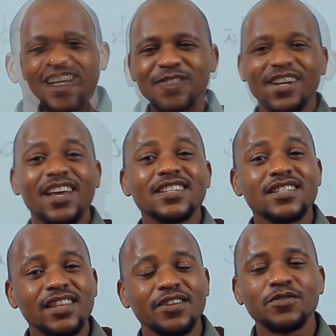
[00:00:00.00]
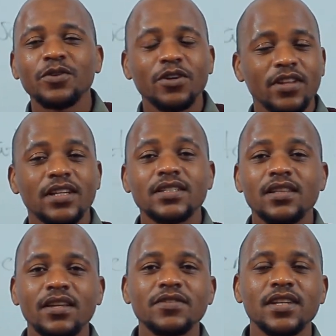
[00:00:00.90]
As well as thieves, we know that
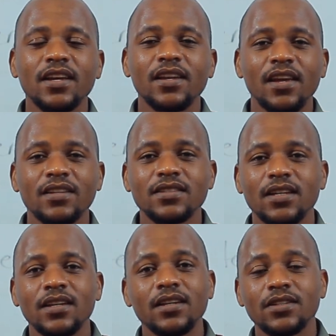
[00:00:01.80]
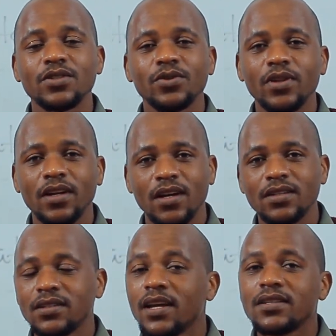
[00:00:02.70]
thieves can enter into the
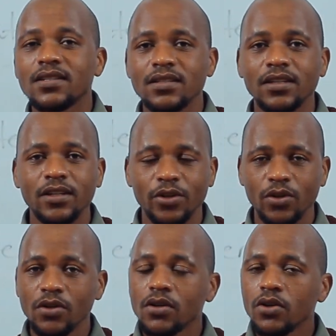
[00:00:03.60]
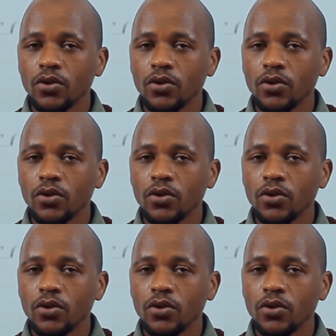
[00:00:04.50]
garden and steal your